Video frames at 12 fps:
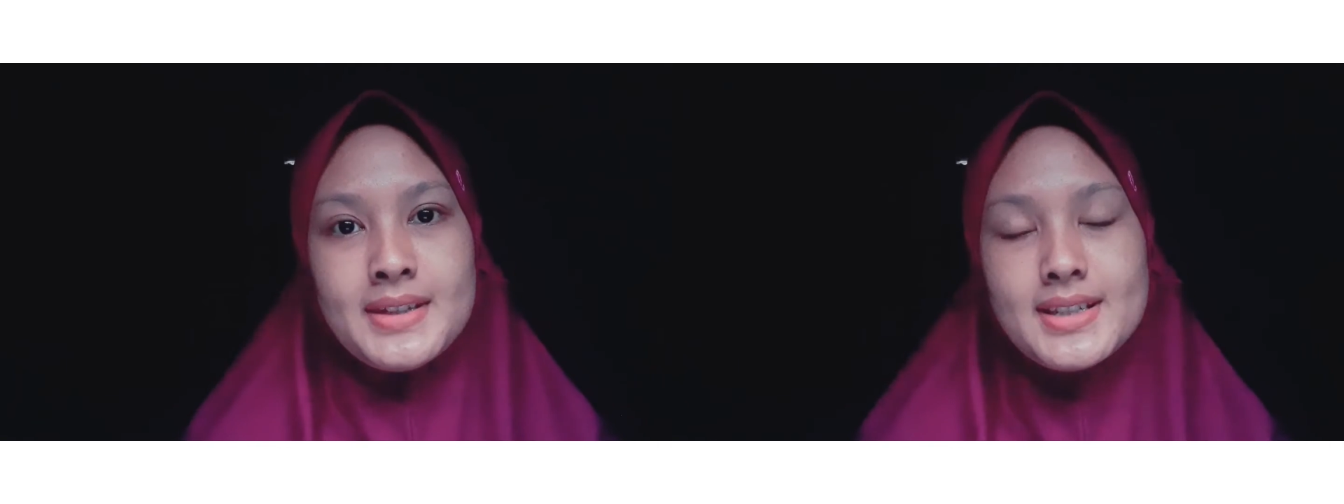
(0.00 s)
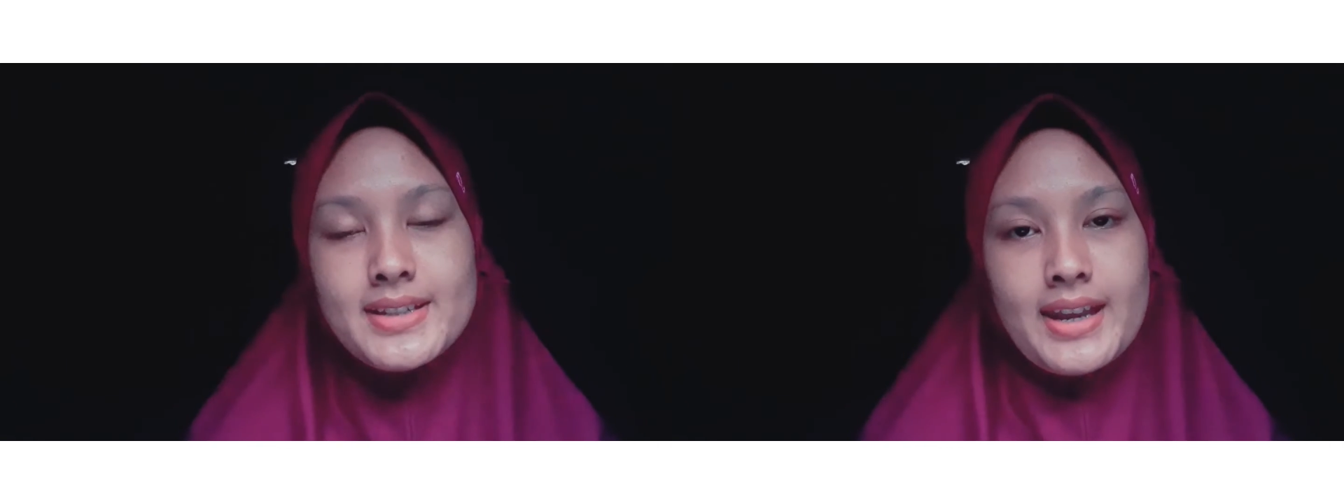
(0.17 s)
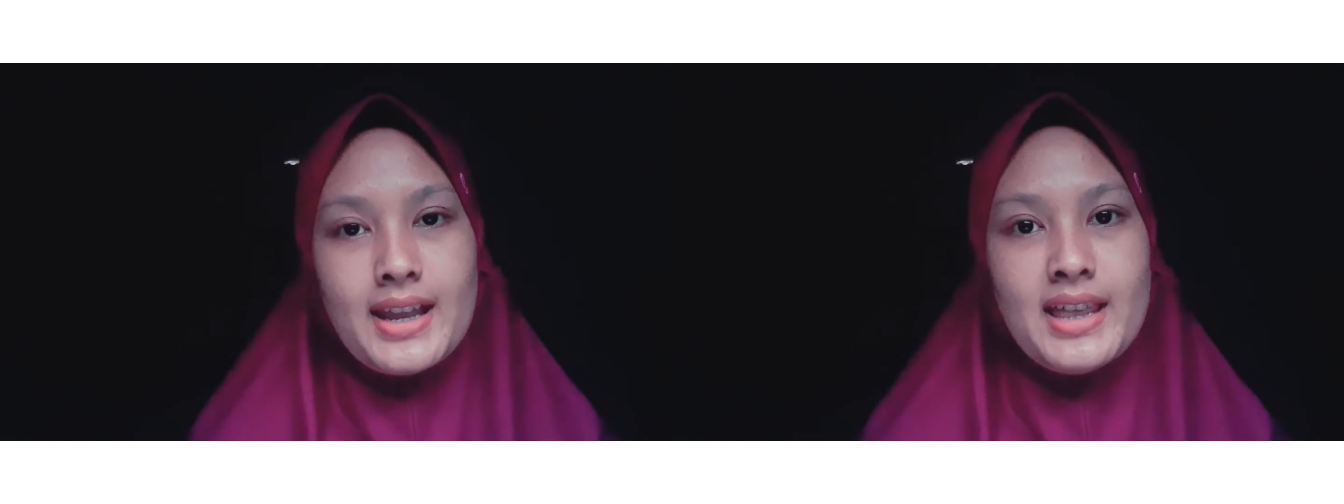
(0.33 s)
is
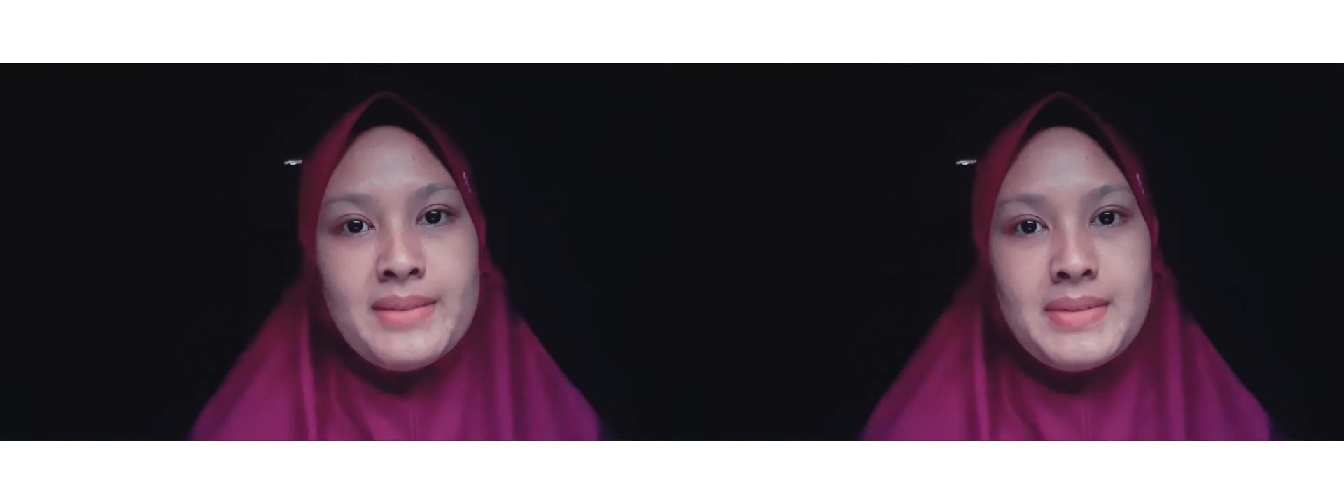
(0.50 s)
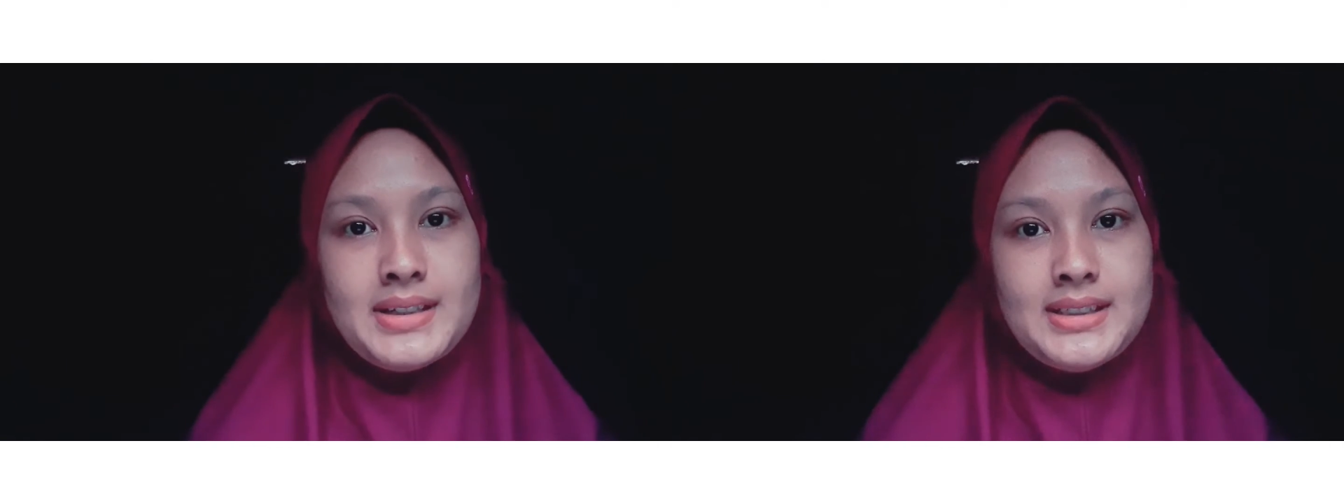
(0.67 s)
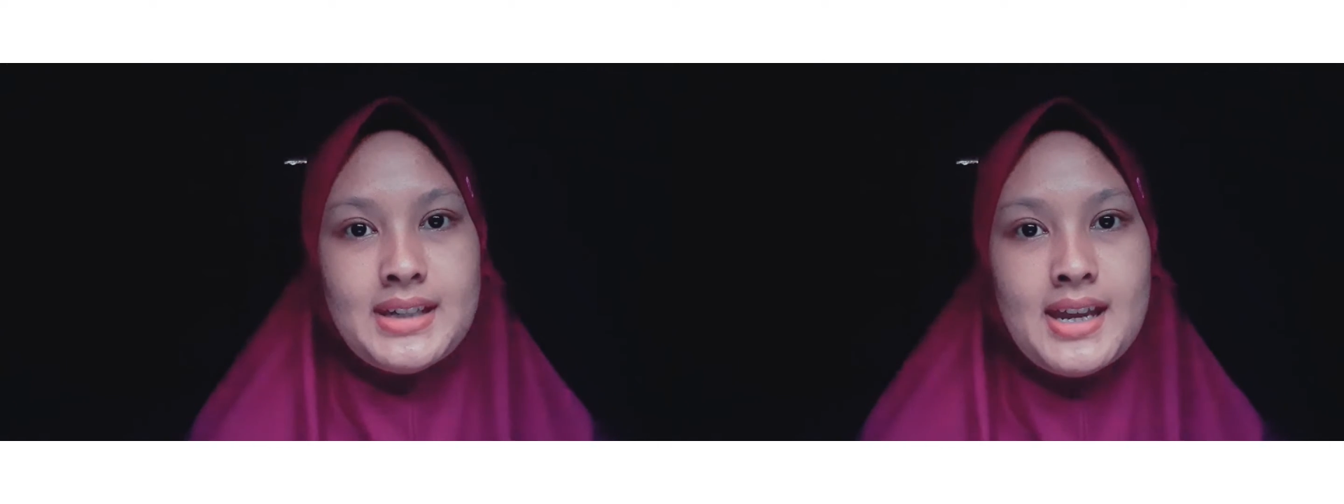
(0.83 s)
Saela
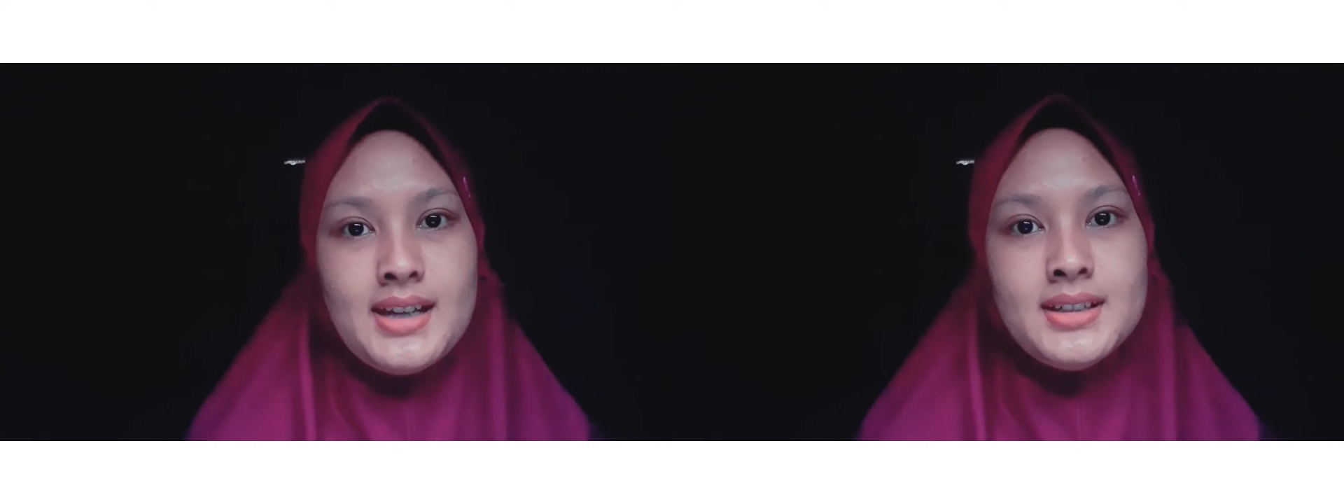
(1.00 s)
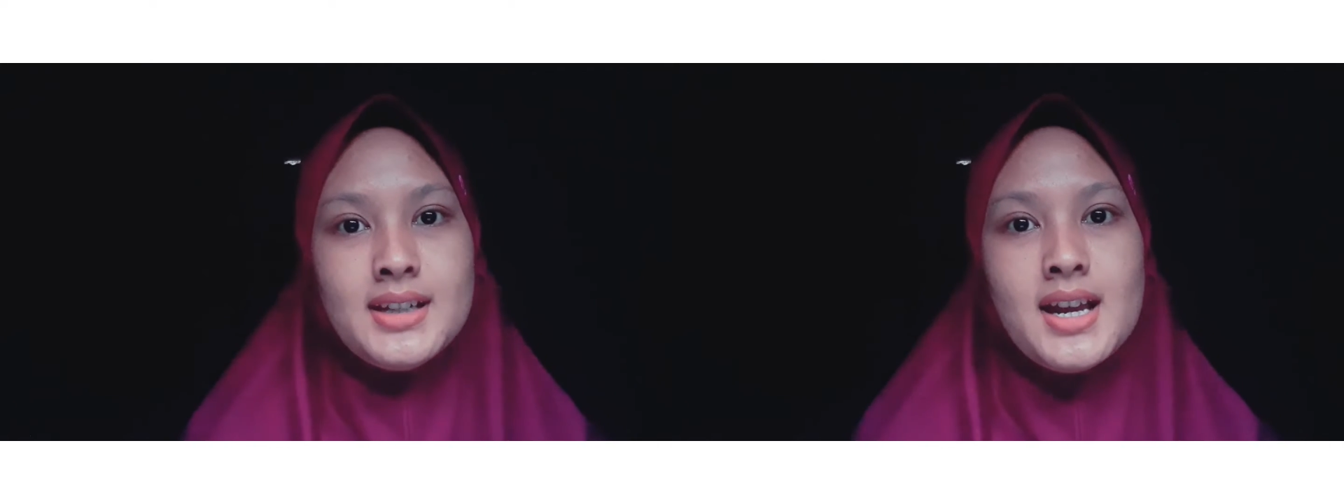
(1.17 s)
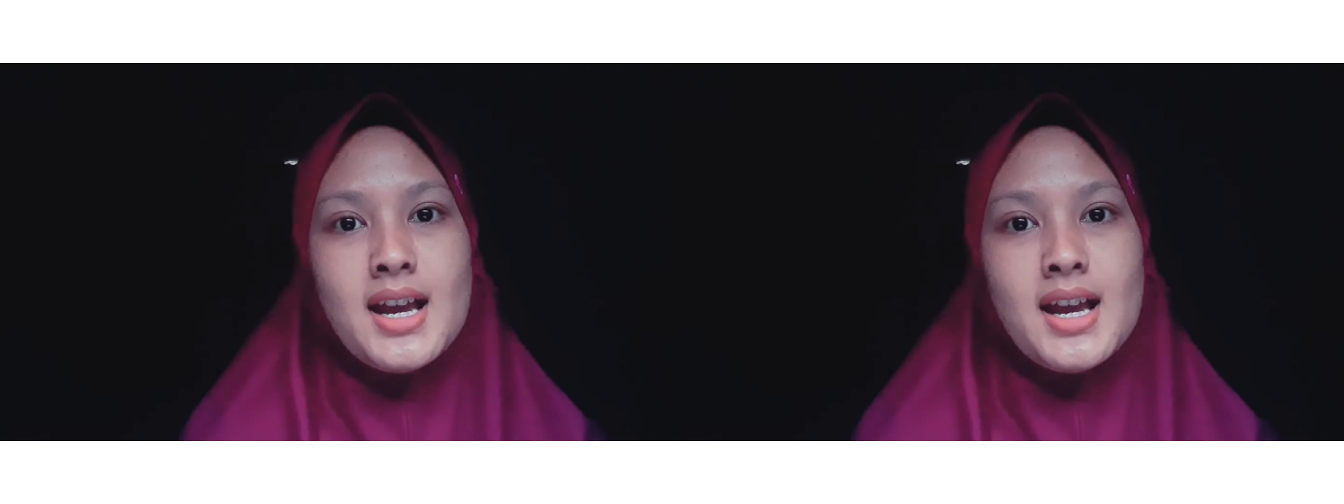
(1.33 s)
Malina,